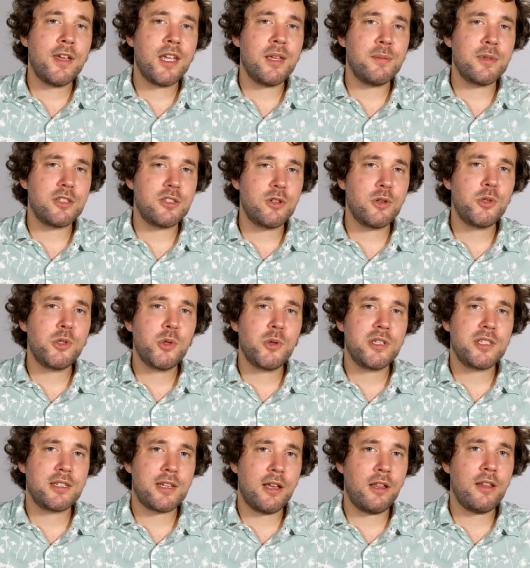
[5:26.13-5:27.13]
fame is due to
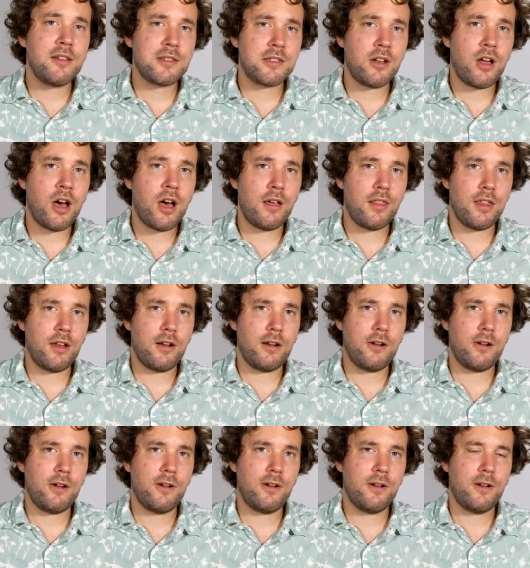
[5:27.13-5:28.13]
his skill as an
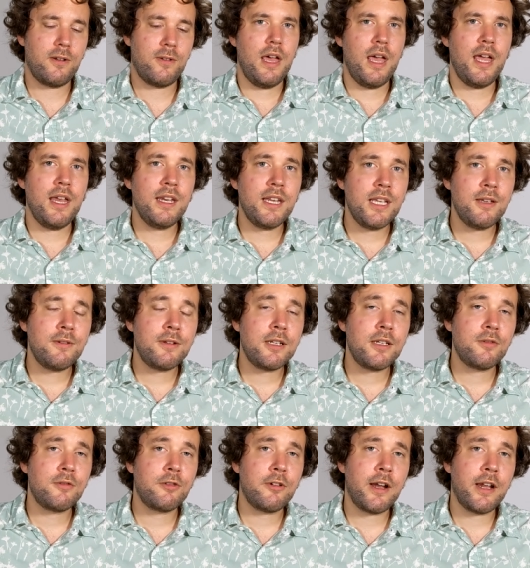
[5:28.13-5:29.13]
author, and even
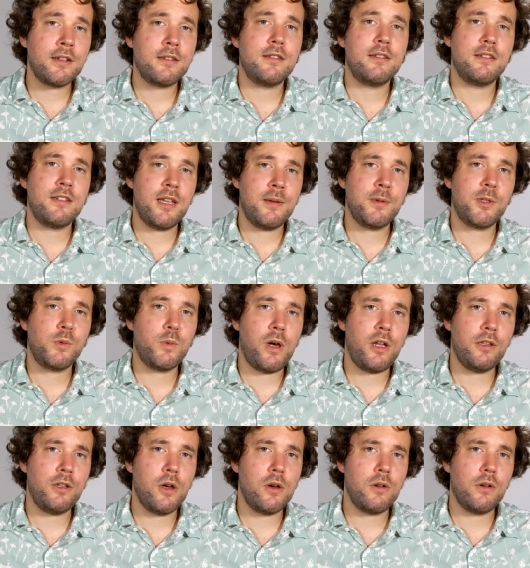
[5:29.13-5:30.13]
in France his name is
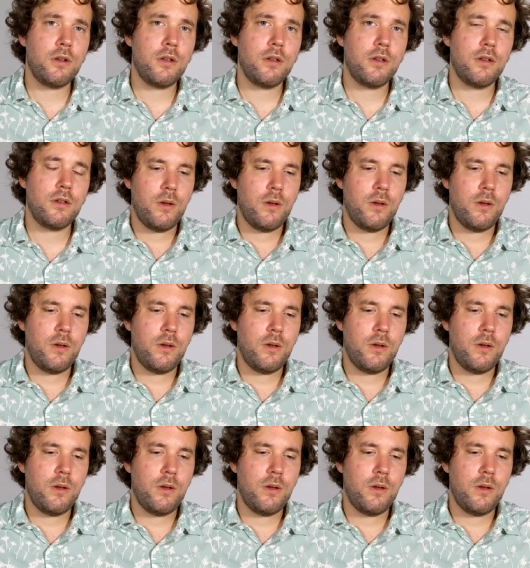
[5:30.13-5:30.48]
well known.